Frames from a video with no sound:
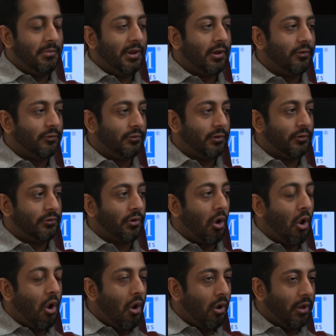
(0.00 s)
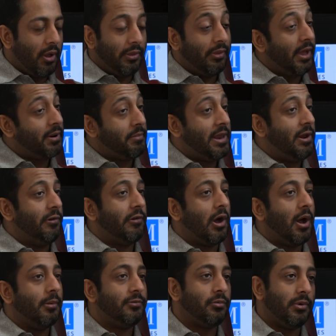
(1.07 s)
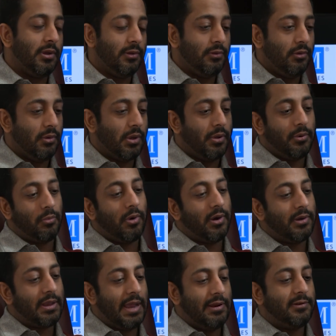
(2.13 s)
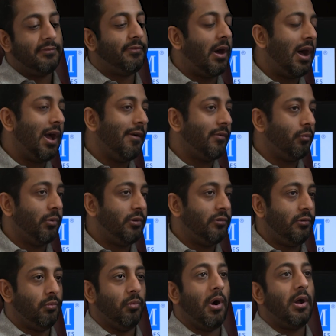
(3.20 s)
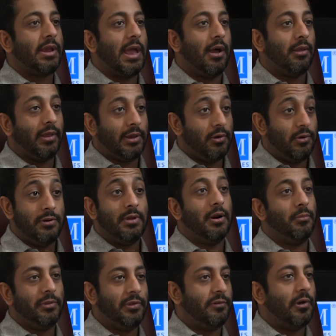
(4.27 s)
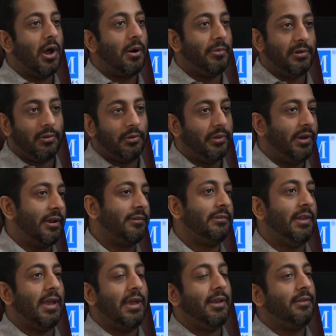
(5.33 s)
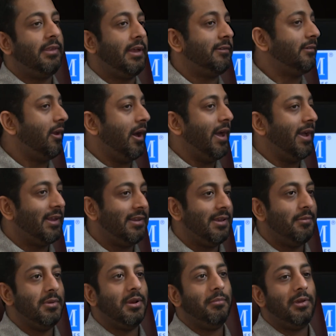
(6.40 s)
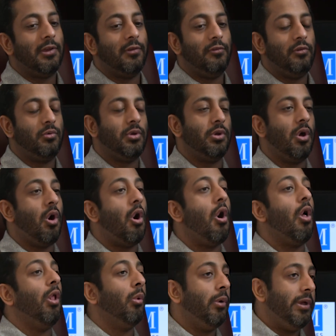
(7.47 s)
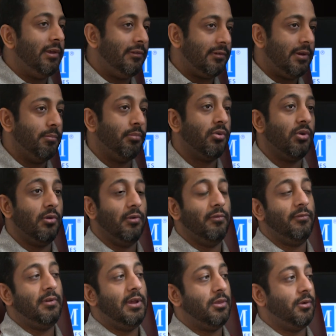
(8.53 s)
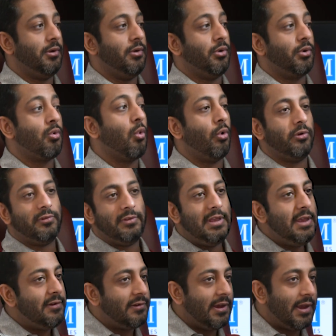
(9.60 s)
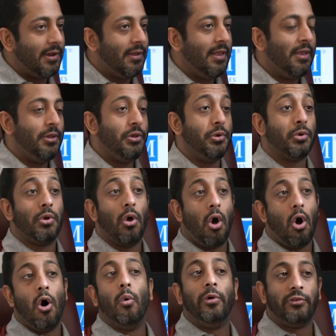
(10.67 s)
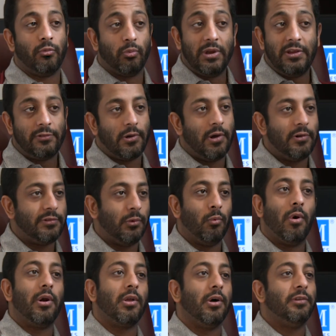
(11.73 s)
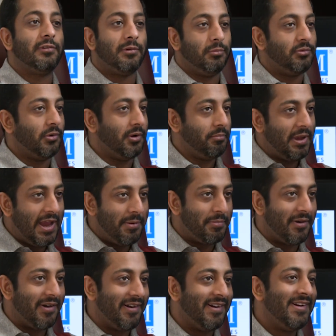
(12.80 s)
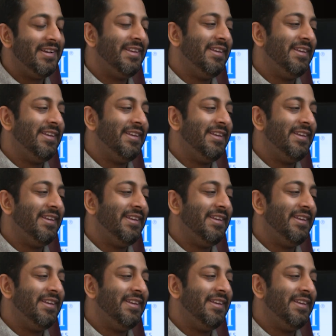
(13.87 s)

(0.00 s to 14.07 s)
Because unlike many jobs where you go to work 8 to 5, and once you walk out, like, you're done with the job until the next day, that's not academia, because you could always improve either your course teaching, you could always research and work on some sort of paper.